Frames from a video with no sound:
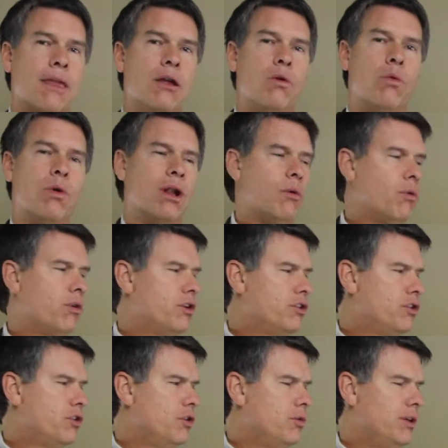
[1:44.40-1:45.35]
What I want
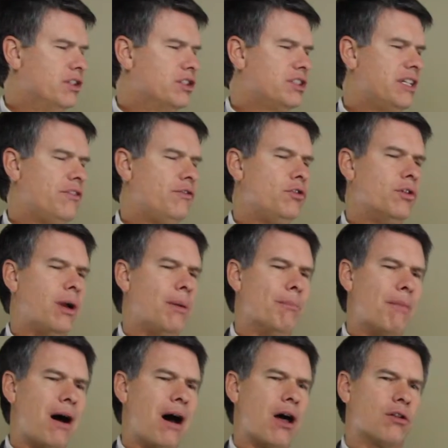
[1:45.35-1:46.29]
to do is give you a
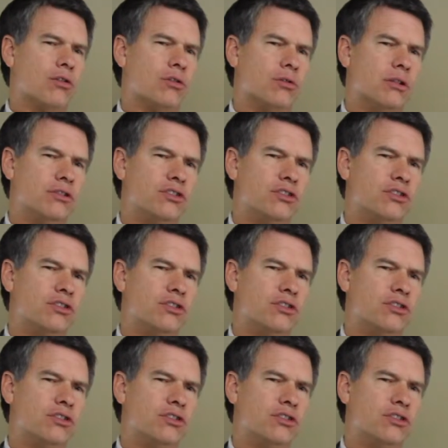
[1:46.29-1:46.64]
model.